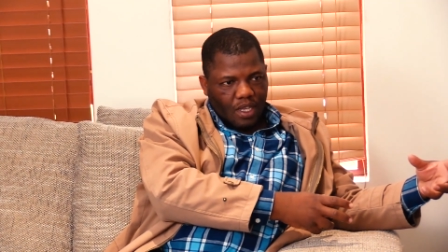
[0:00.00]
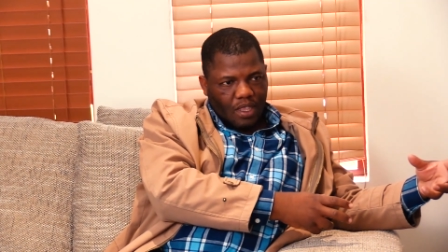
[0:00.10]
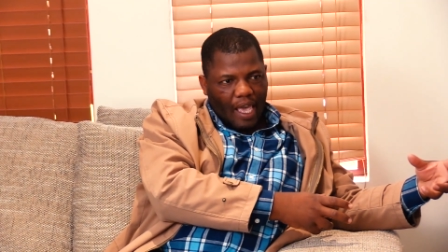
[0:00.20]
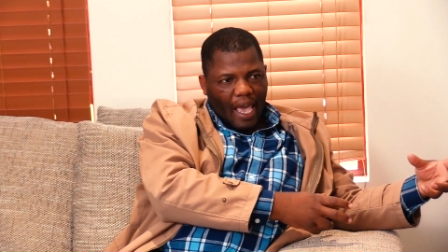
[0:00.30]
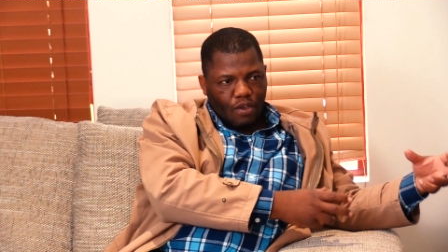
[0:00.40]

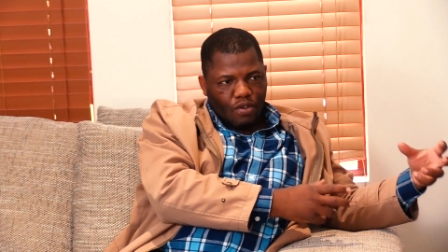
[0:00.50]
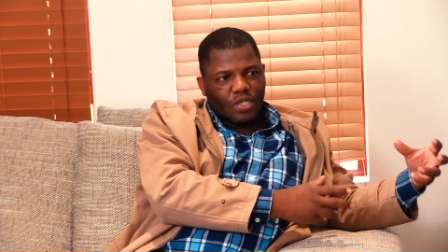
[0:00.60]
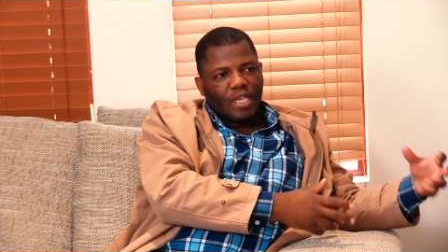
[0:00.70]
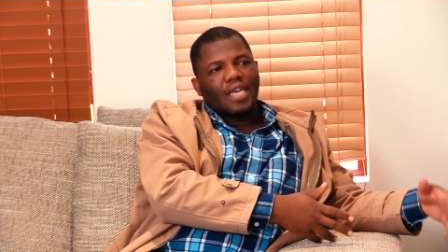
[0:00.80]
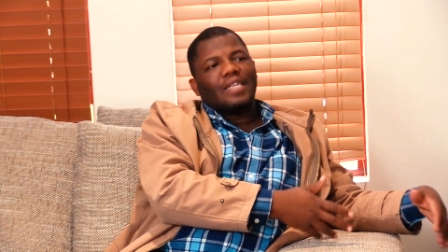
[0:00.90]
they are
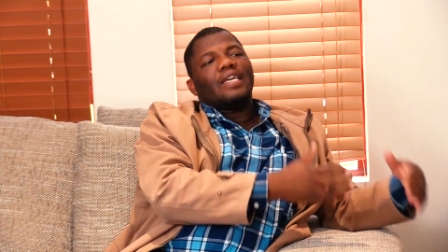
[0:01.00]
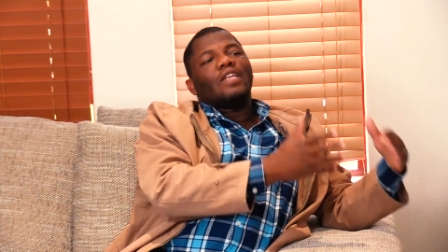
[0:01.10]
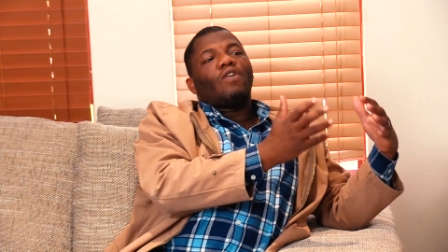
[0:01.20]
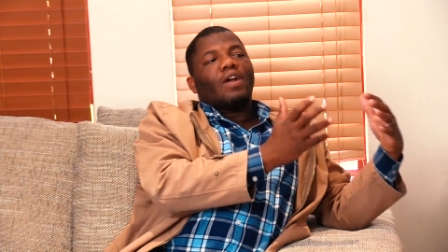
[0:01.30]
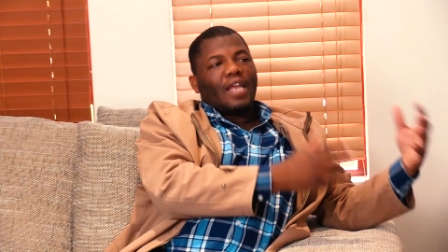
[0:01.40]
using it
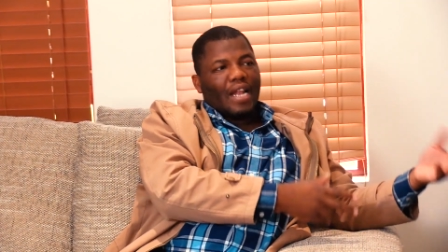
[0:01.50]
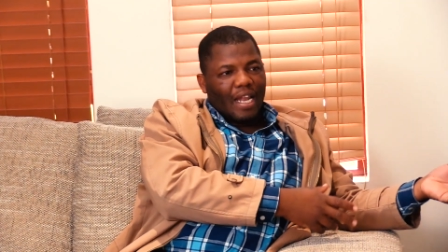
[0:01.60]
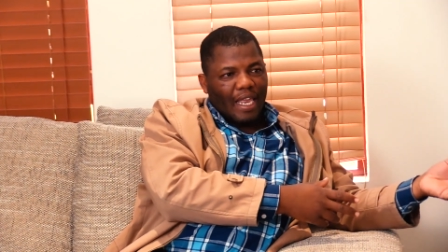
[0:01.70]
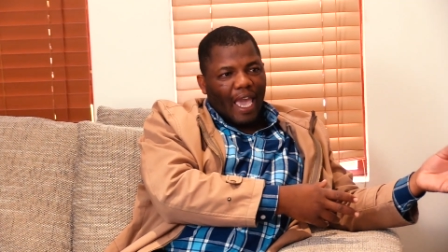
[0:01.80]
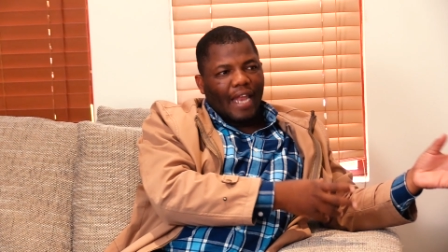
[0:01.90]

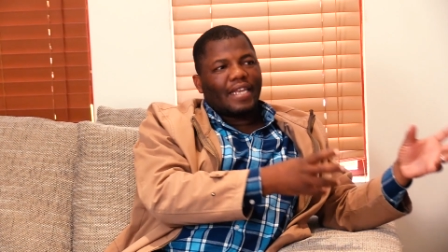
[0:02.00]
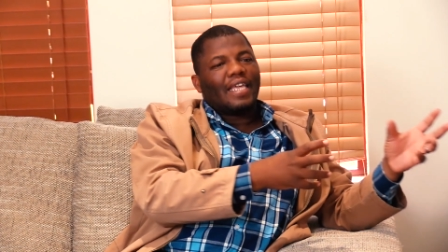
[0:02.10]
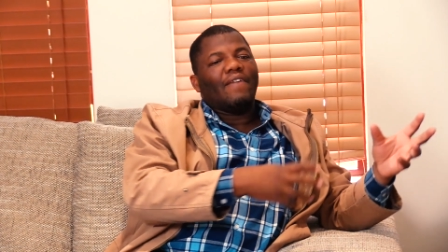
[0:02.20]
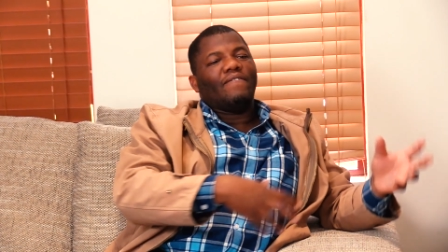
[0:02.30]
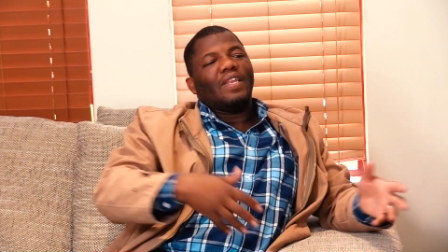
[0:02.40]
incorrectly, and
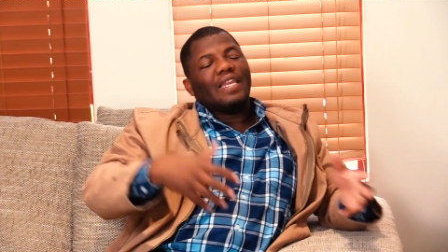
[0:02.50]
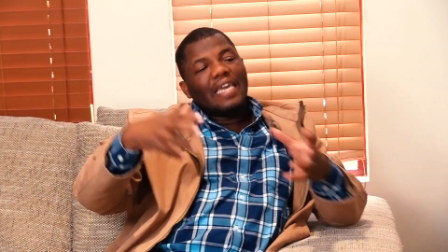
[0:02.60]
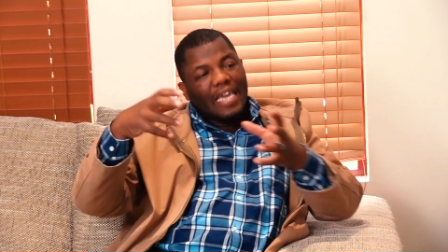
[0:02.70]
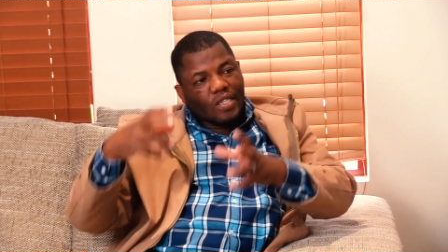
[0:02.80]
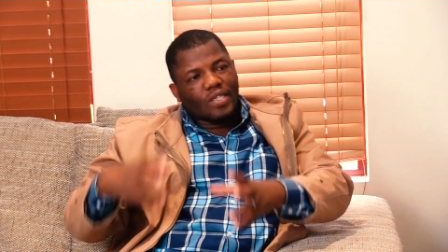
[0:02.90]
even
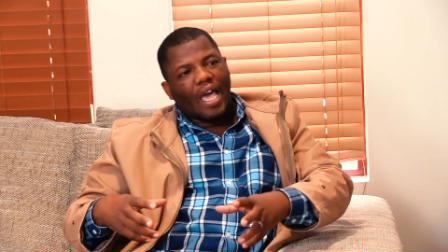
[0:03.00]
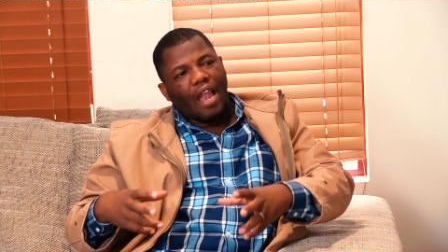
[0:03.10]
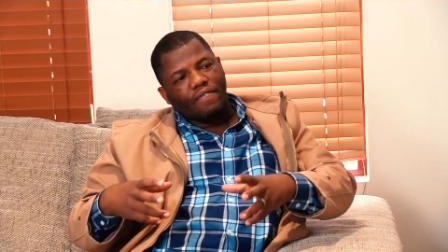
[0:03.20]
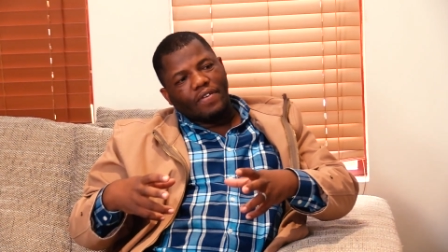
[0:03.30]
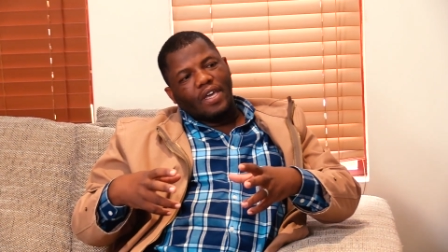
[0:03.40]

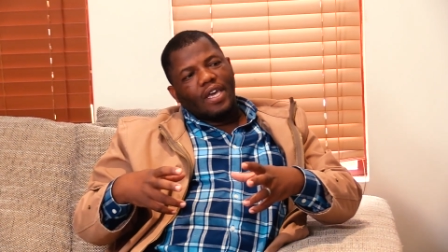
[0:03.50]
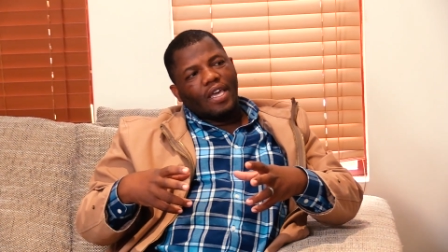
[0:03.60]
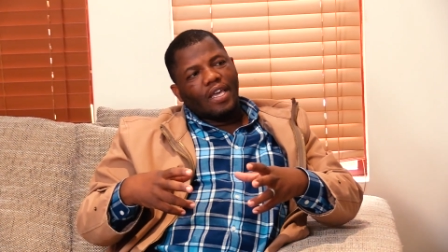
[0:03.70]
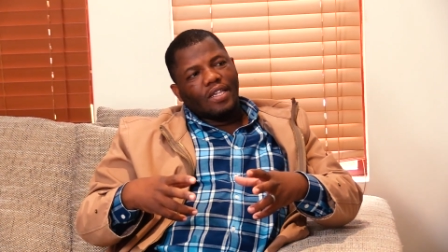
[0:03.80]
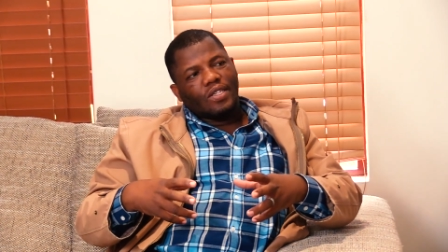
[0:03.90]
itself
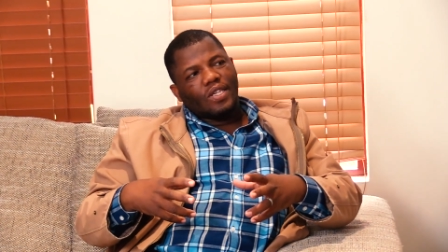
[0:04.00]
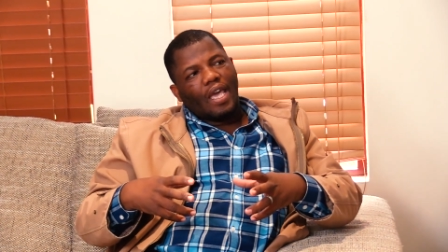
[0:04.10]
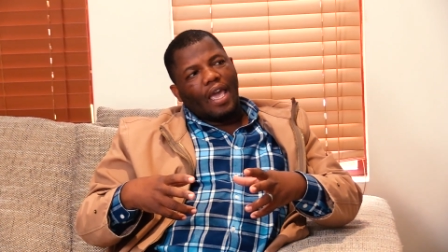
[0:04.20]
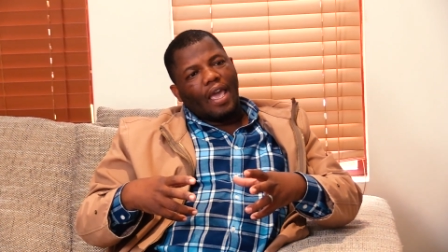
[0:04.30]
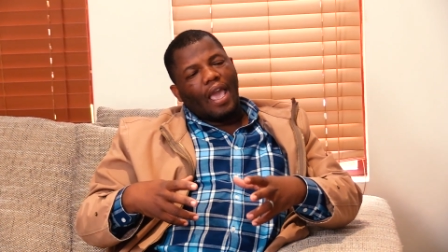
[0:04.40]
is
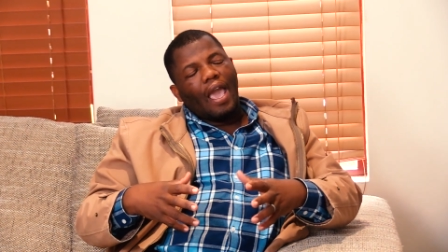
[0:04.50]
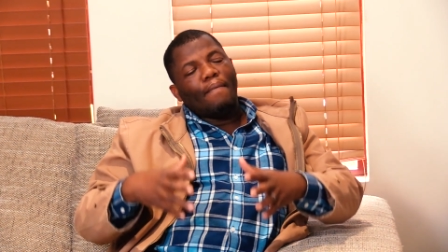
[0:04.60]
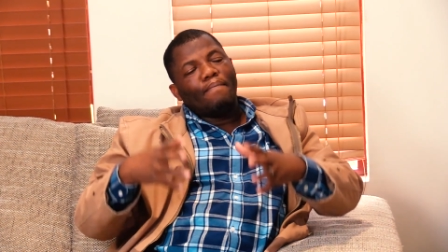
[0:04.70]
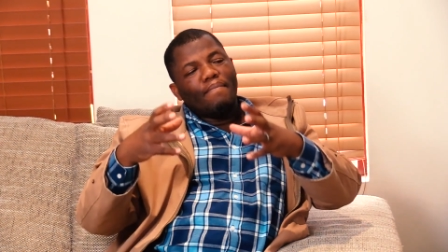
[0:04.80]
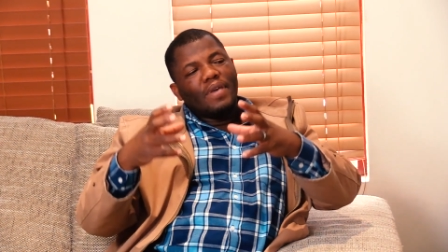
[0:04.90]
a, a
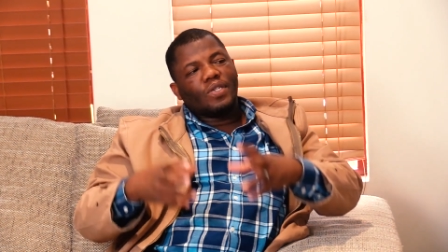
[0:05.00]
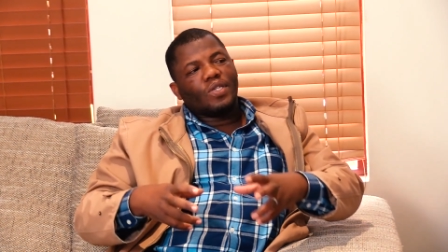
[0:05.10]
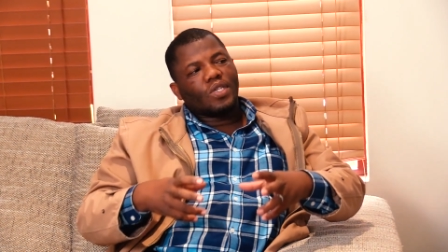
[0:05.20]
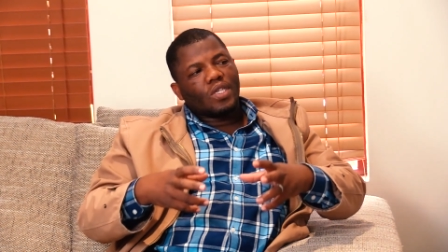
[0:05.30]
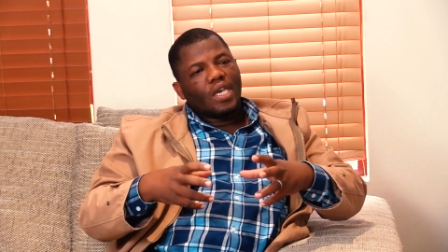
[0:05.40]

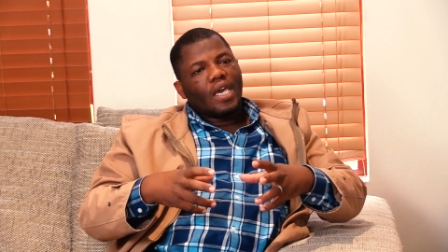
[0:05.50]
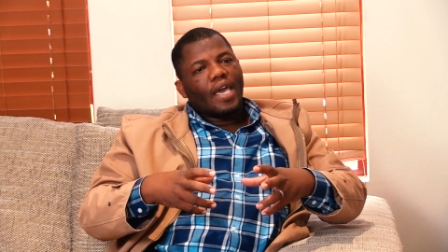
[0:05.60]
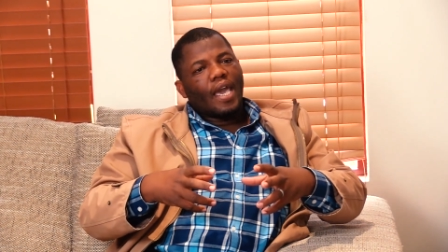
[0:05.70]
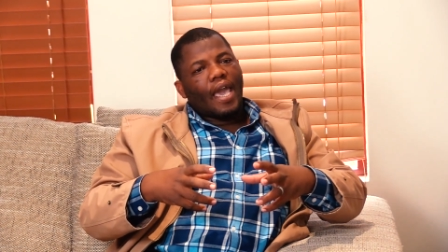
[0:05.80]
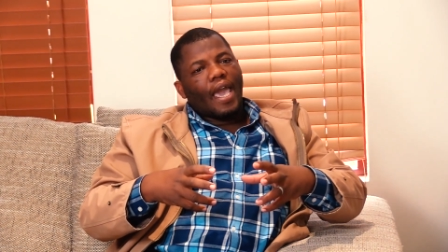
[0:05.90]

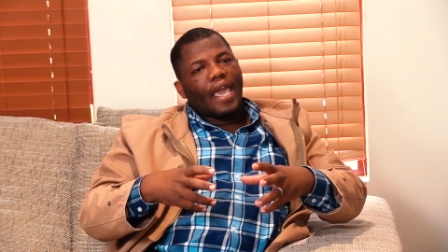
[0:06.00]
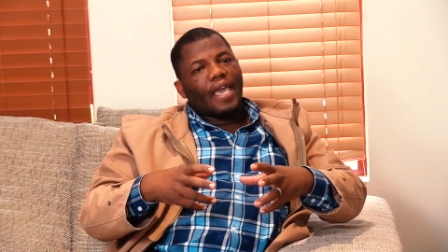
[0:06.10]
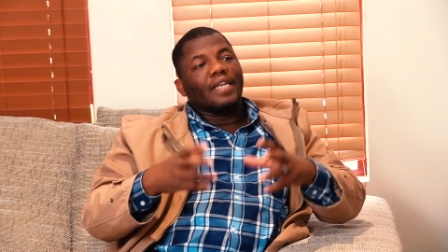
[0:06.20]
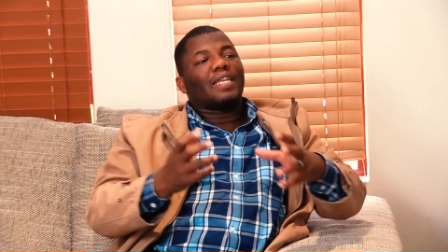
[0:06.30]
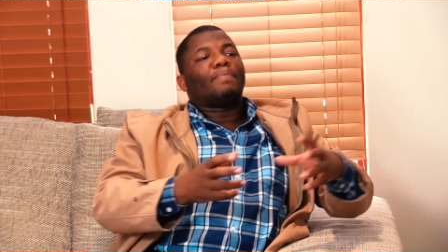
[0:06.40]

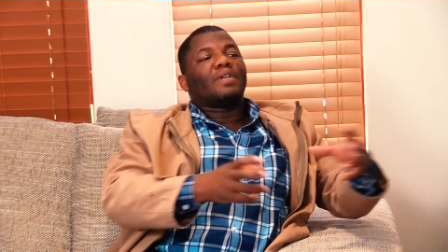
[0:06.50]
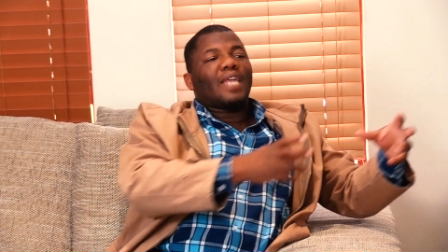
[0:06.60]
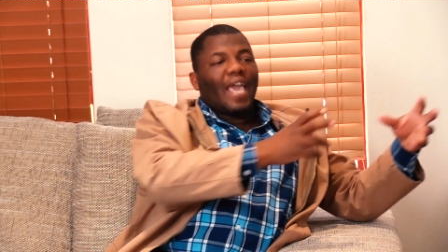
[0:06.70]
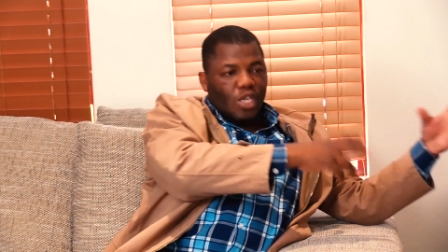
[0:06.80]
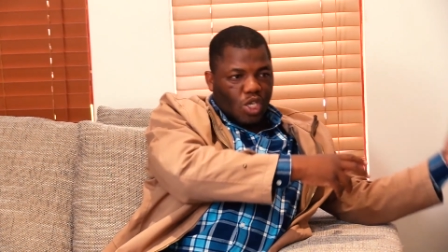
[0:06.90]

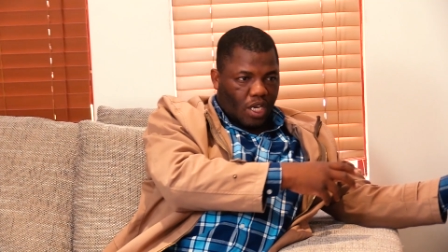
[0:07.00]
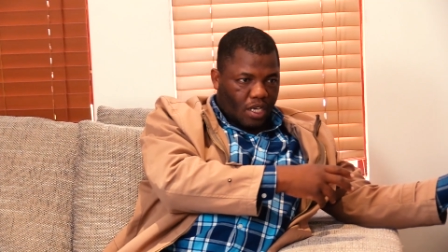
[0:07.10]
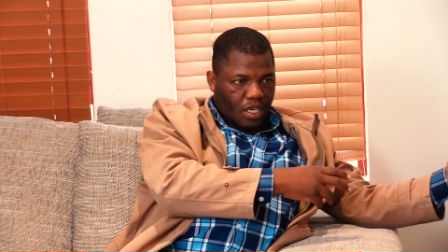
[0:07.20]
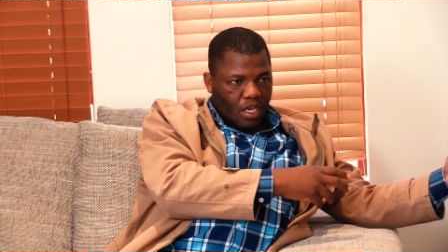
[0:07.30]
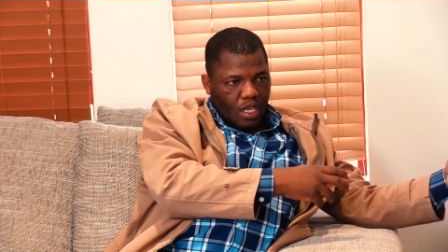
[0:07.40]
misinterpretation.